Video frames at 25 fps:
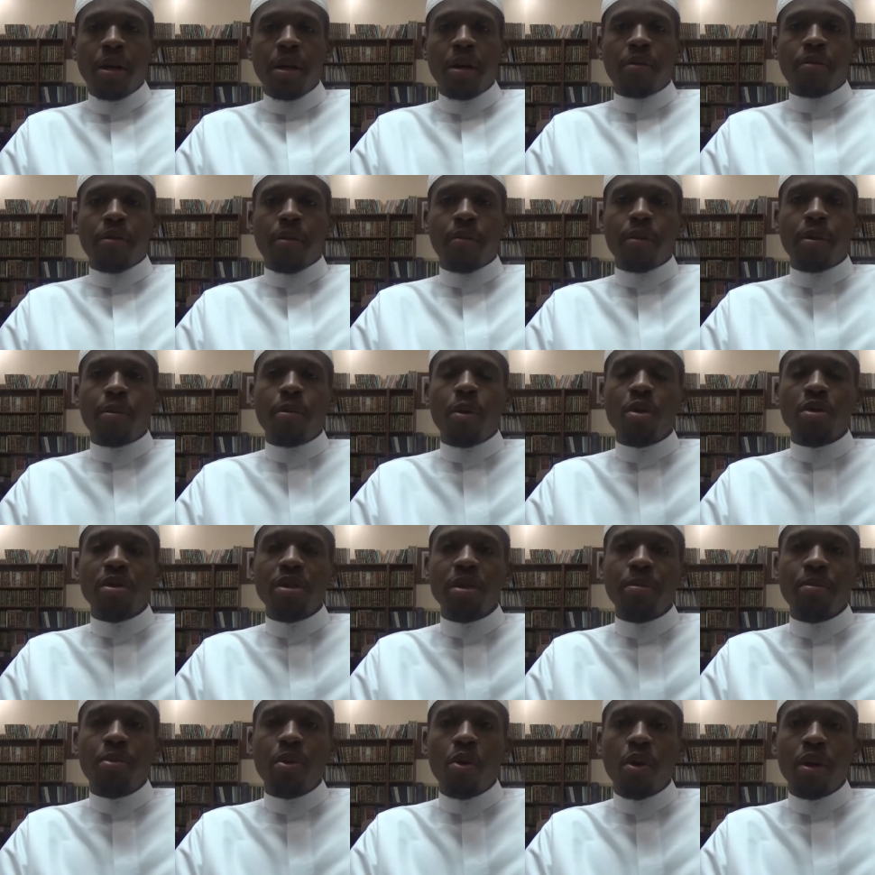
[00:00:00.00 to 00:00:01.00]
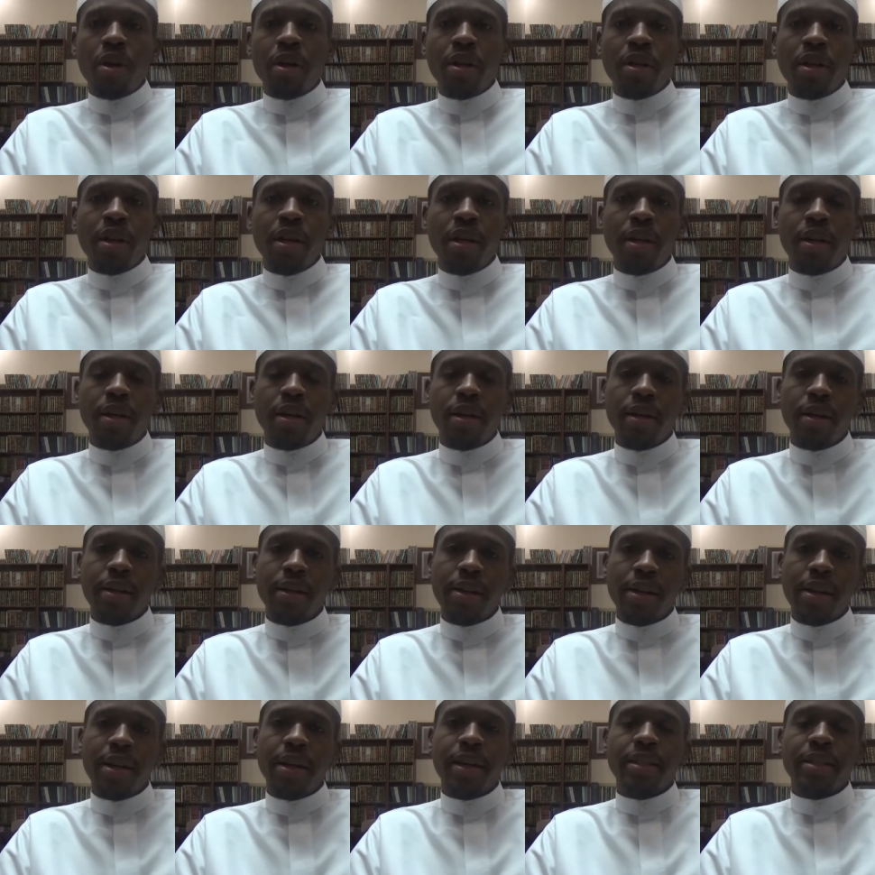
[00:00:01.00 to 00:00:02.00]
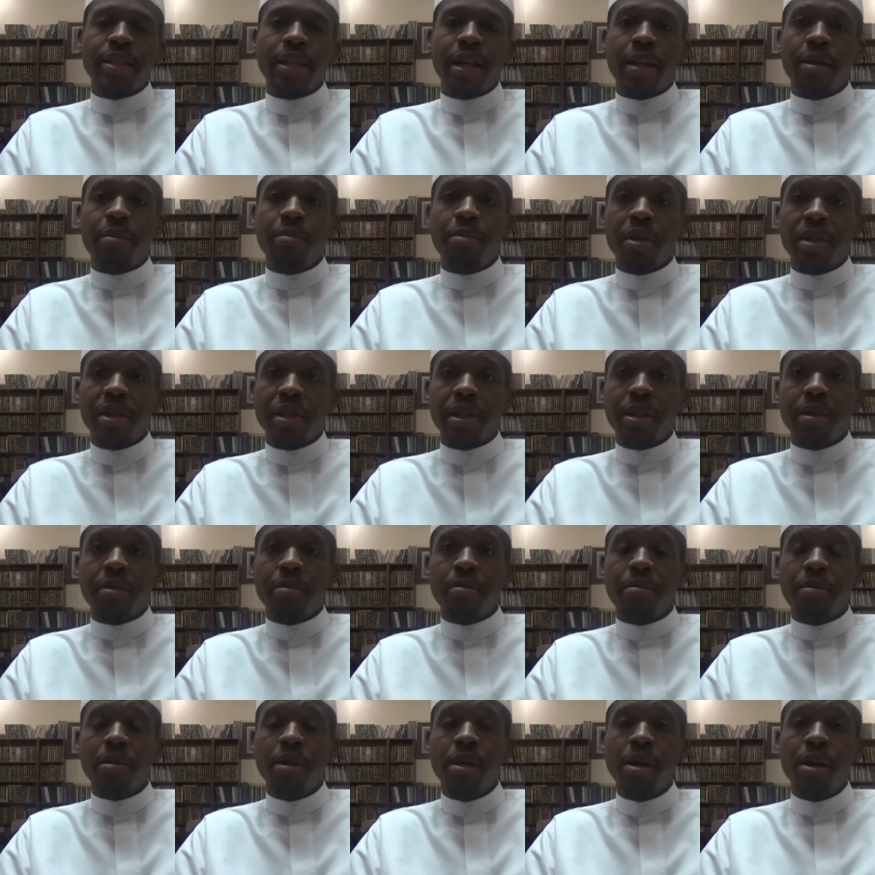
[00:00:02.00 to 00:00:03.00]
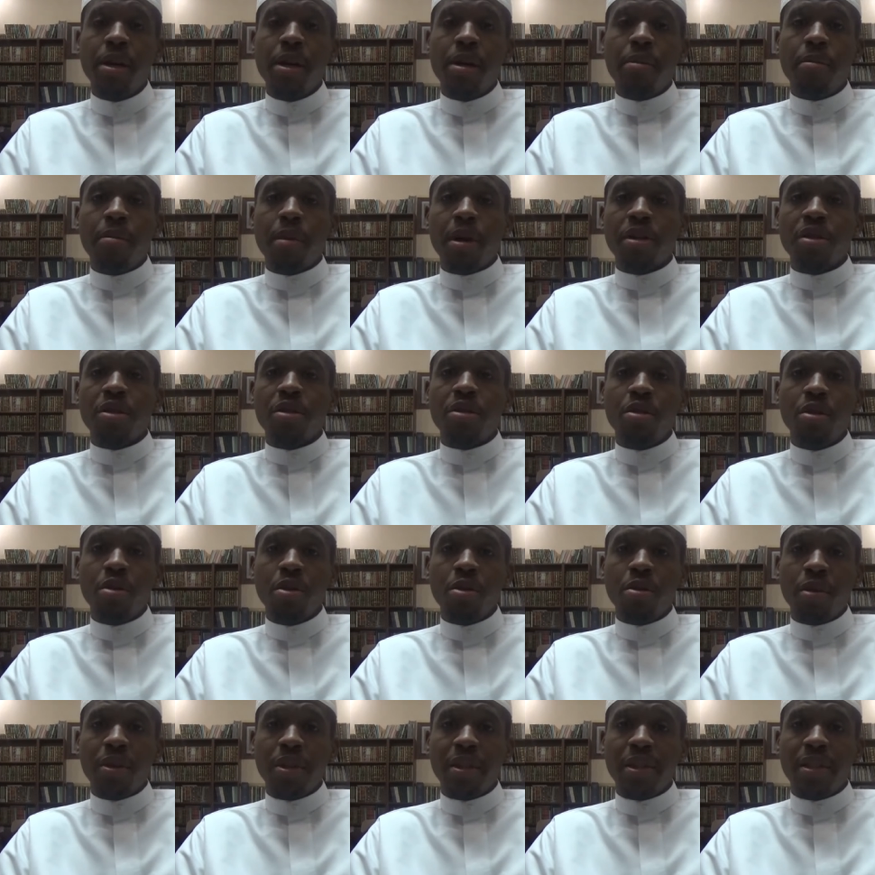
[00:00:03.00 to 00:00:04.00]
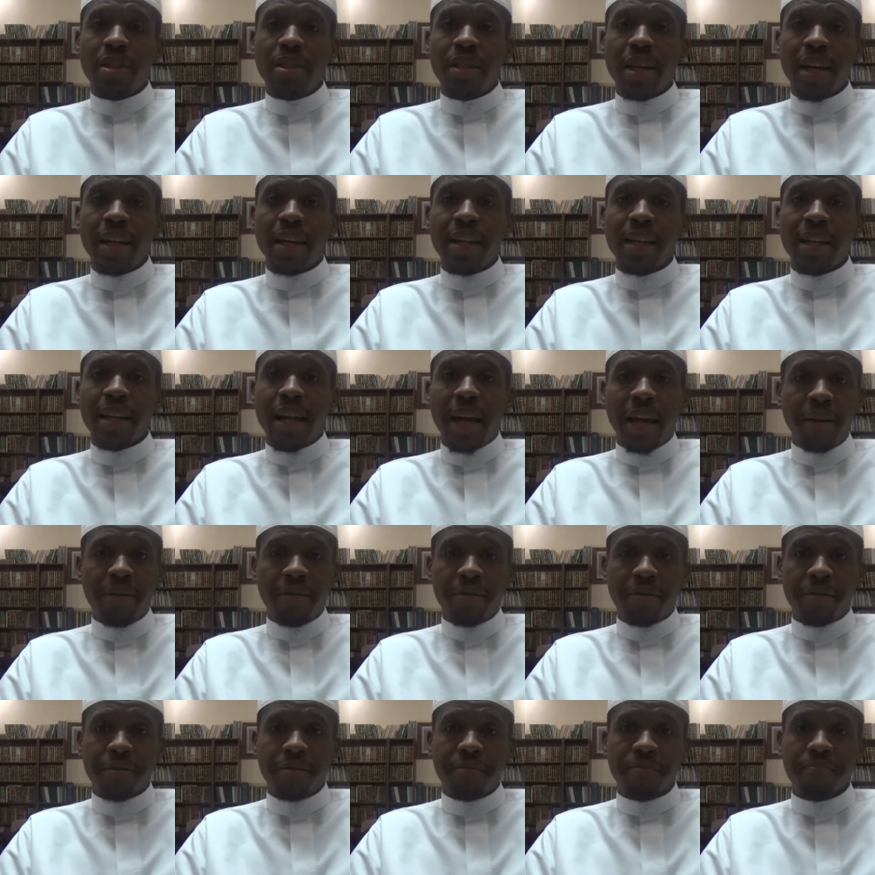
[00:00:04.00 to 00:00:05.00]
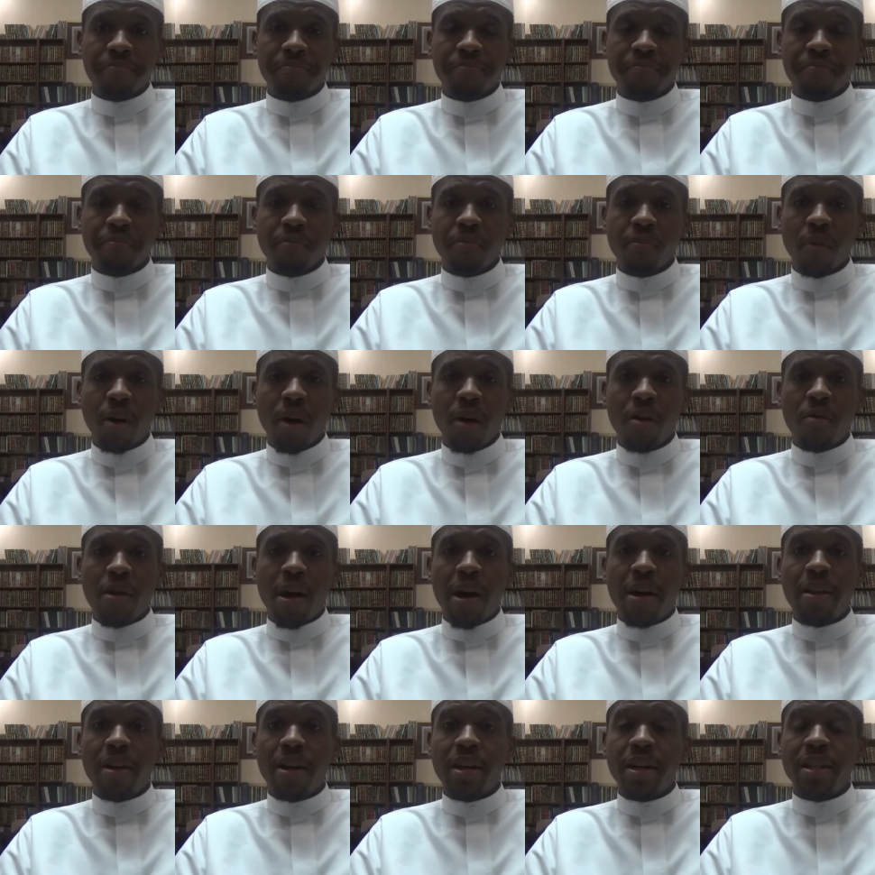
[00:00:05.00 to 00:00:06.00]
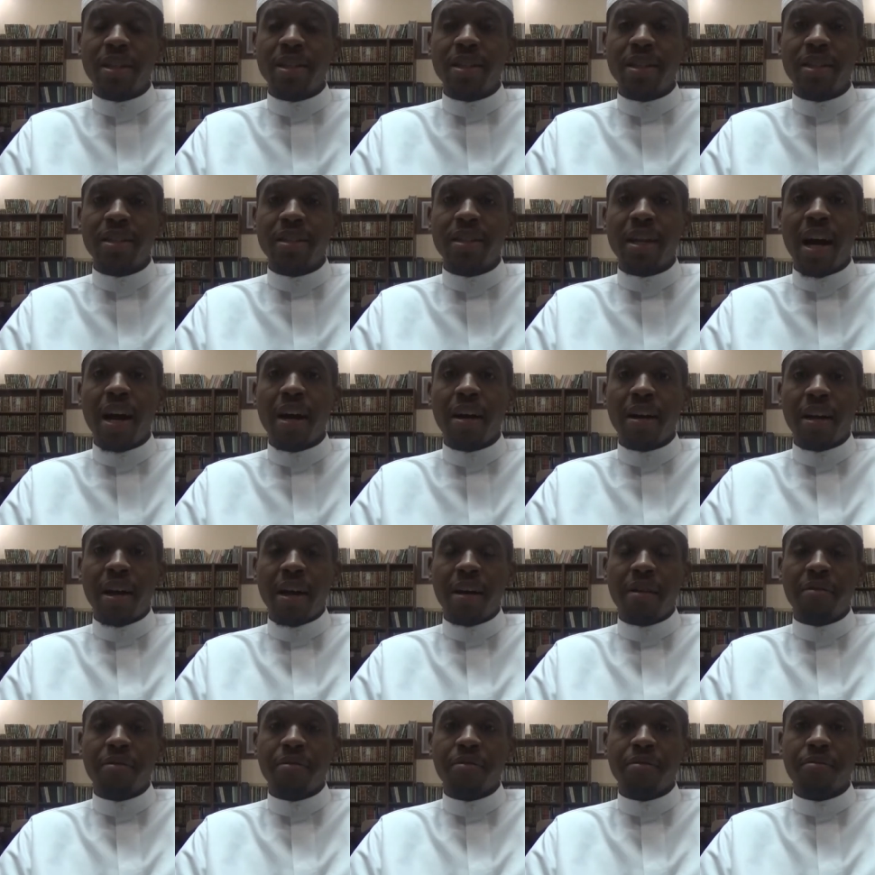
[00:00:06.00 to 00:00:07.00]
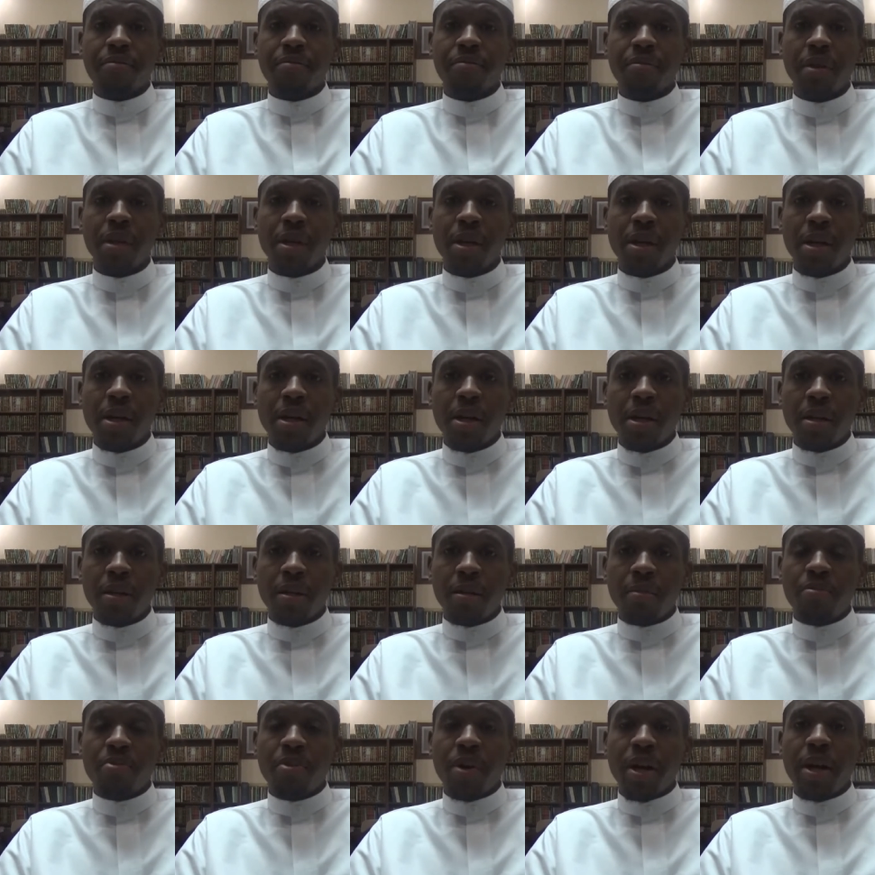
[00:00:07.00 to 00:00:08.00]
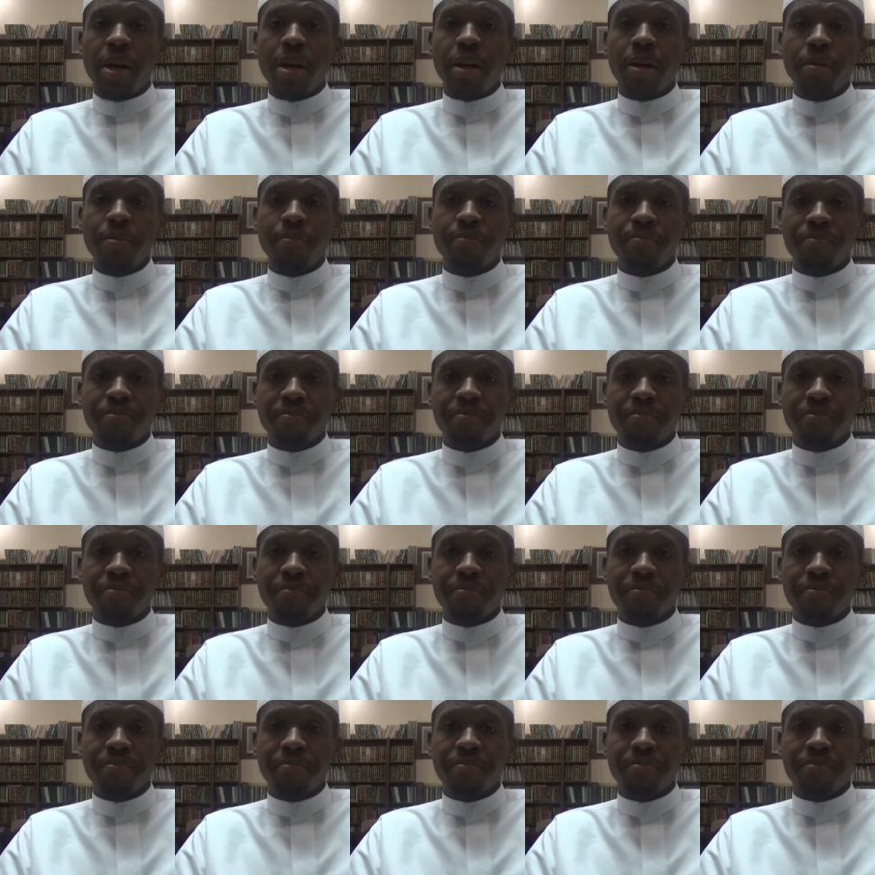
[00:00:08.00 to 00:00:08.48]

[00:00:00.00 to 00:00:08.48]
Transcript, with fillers: from the most important things that a Muslim must do in his daily life, rather in his entire life. The prayer